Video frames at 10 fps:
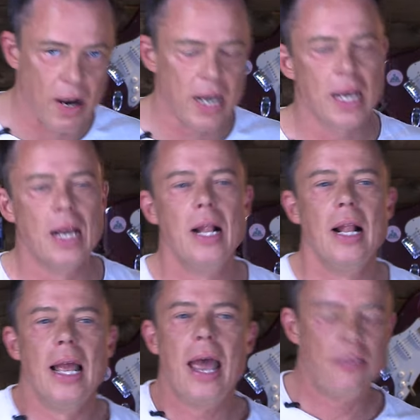right?
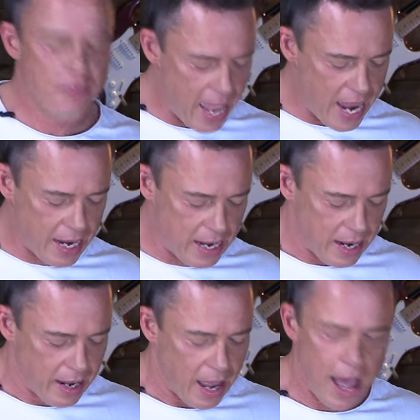And
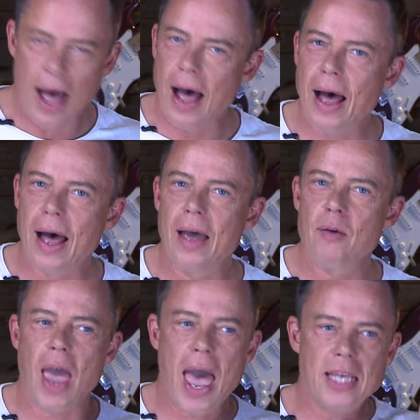then
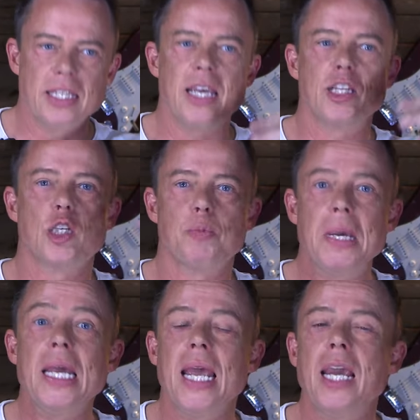as
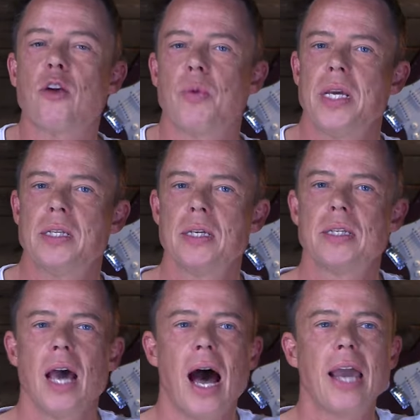speed
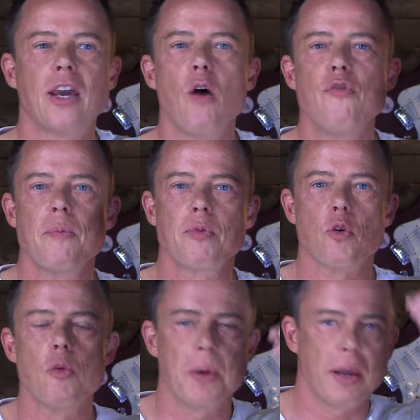increases, I go from
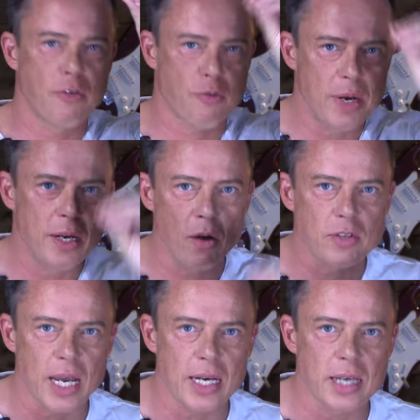grouping three
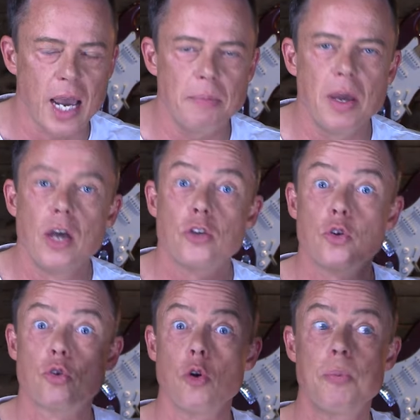notes at a time
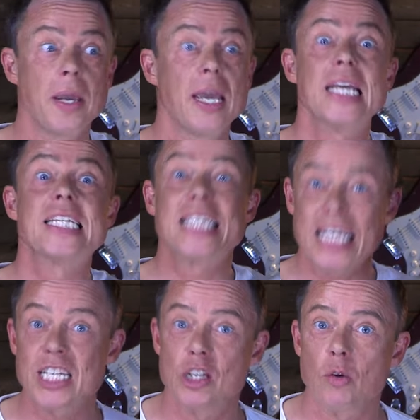to grouping
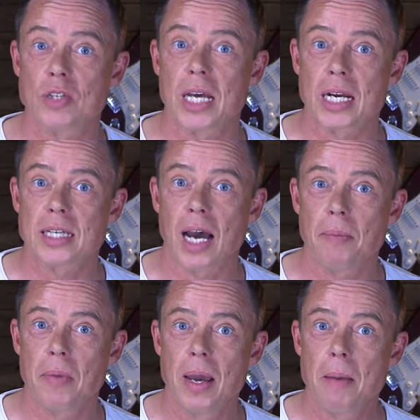six notes at a
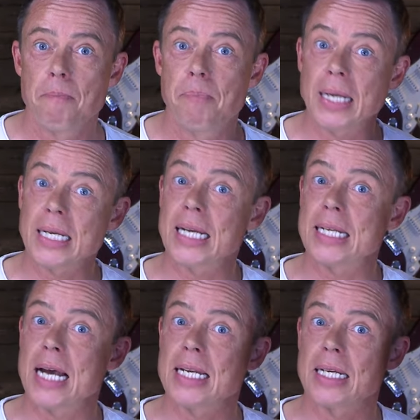time.
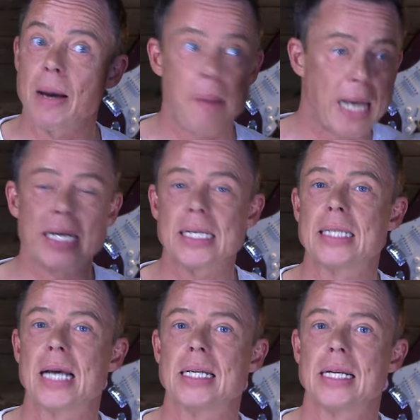Ba-da-da-da-da-da,
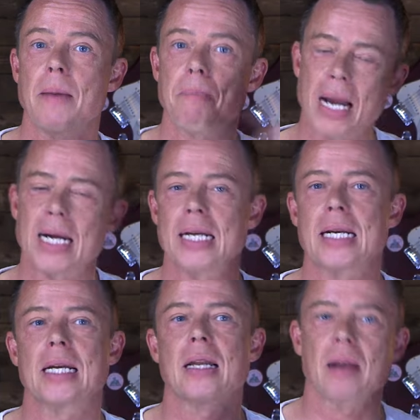ba-da-da-da-da-da,
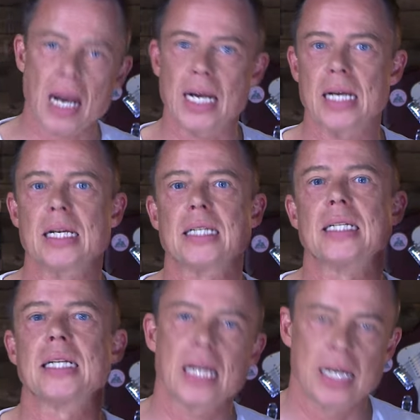
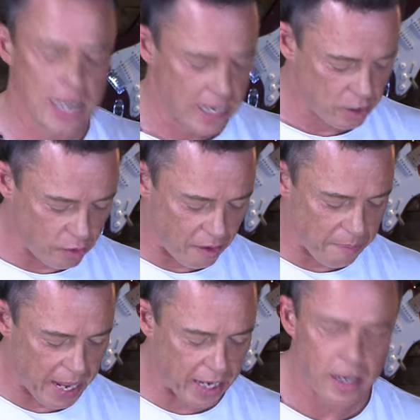ba-da-da-da-da-da-da-da-da-da-da-da. So if
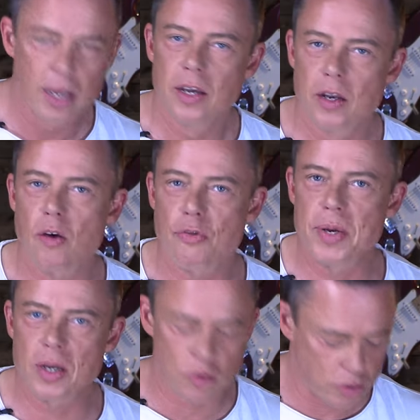I'm playing, you know,
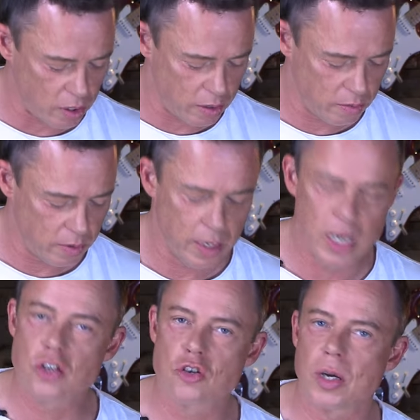three notes on
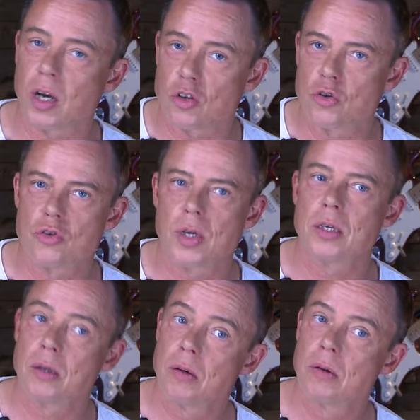each string, on two strings,